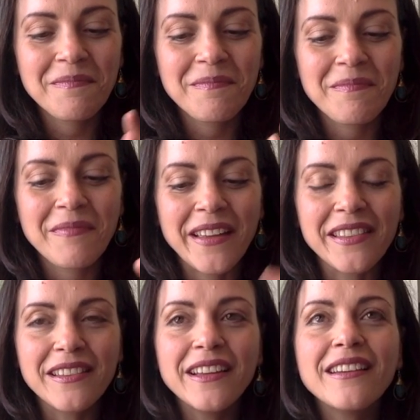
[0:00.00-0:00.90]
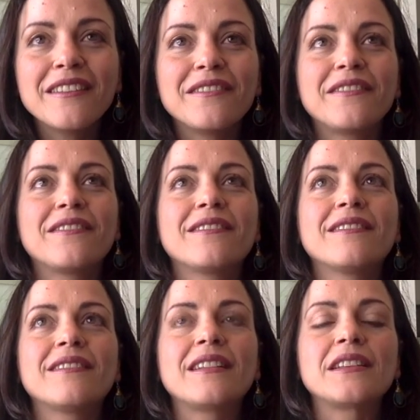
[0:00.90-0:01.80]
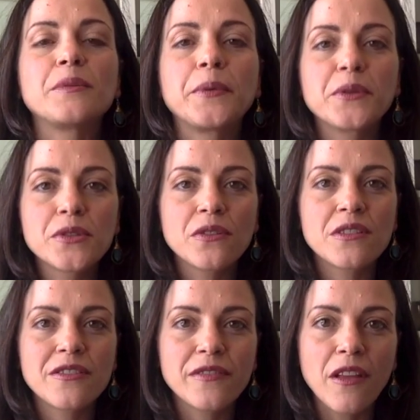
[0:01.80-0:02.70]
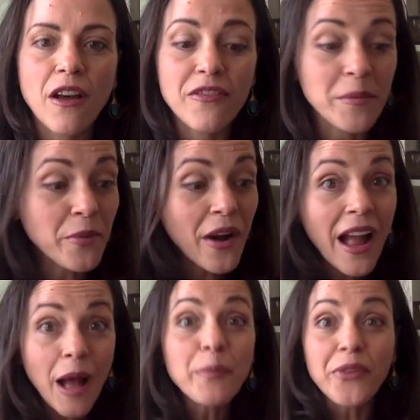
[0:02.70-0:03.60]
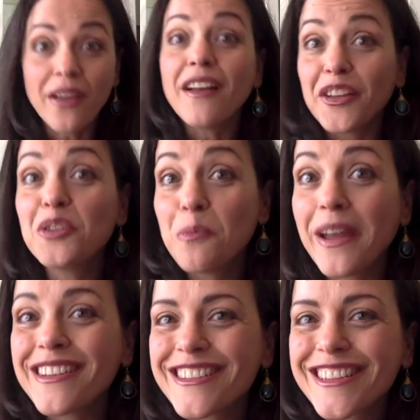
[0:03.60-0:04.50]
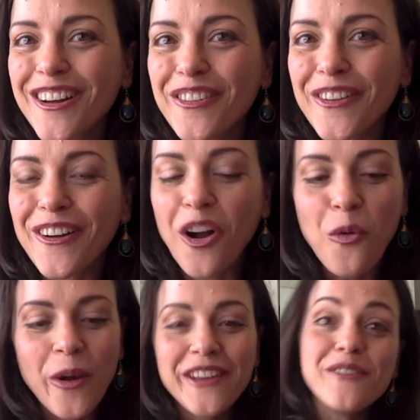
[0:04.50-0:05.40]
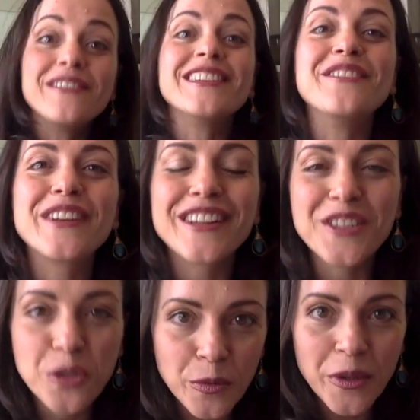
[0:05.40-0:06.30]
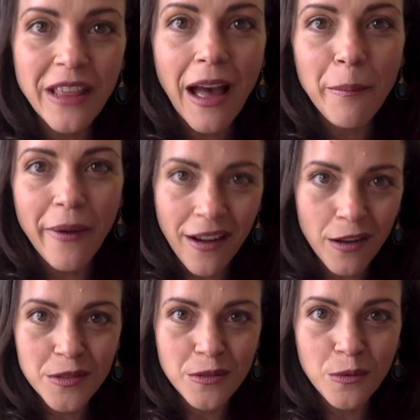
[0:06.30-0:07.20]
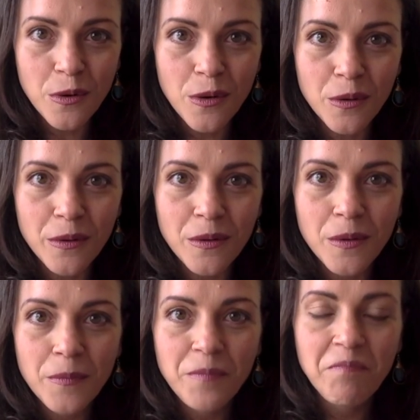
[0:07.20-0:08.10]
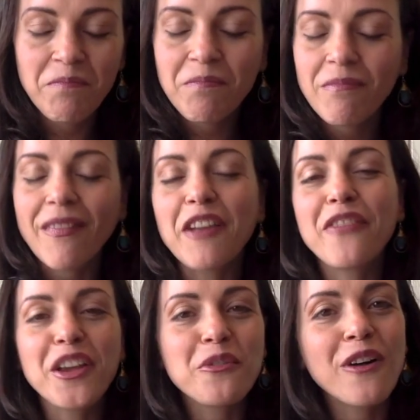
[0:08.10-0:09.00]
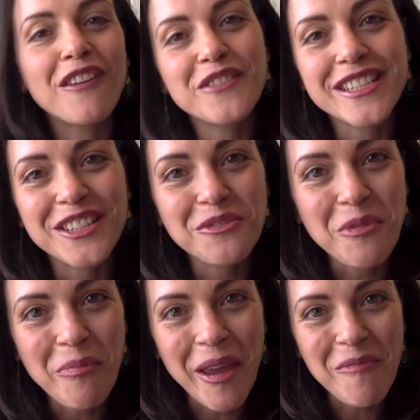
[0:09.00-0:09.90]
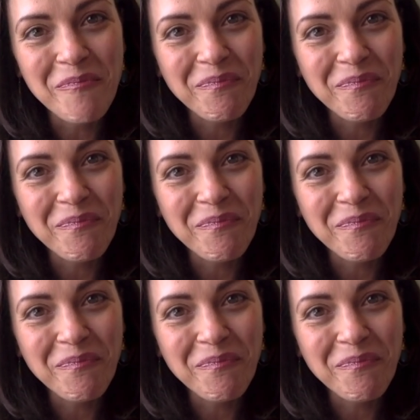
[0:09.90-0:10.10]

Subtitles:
and live as a pure source of love, and perhaps you may discover a way to even contribute that back out to the world, I invite you to a conversation with me.